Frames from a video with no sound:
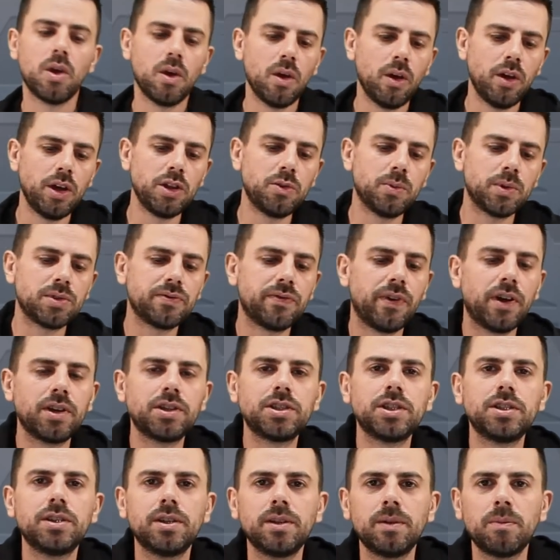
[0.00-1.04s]
It was
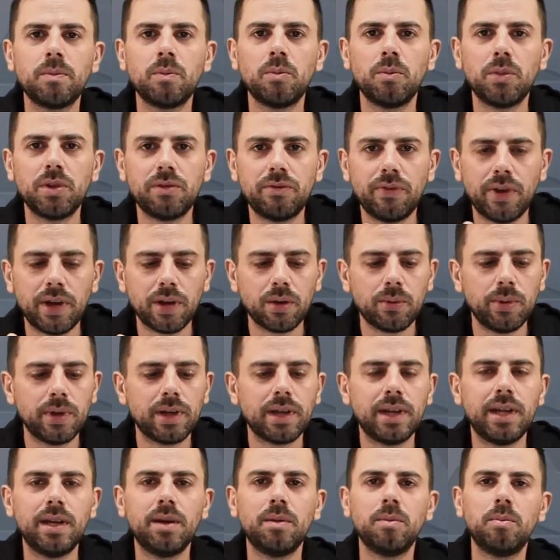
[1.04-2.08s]
functional, but very
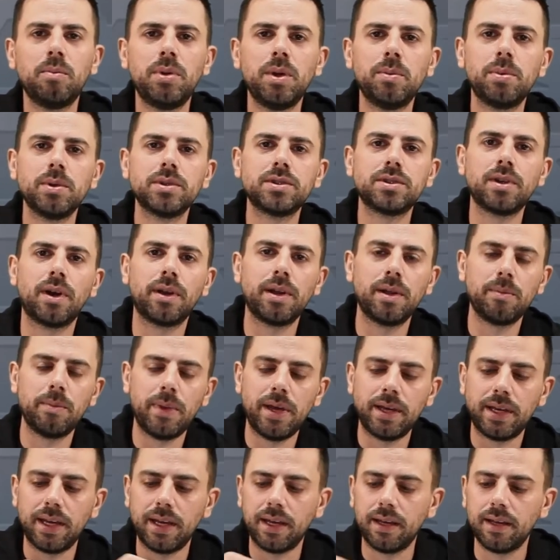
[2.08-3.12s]
quickly people started
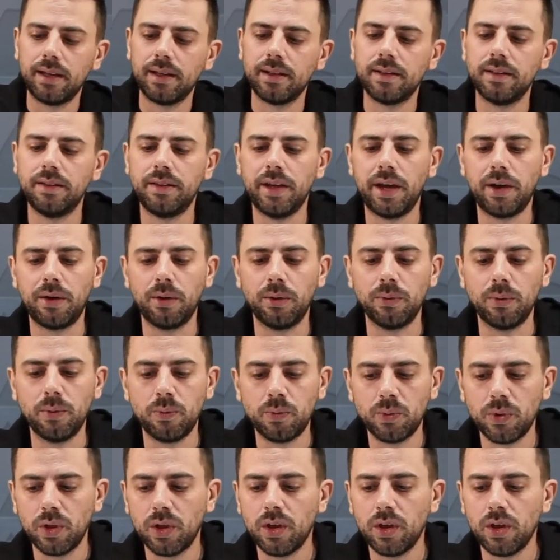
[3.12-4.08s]
making their own.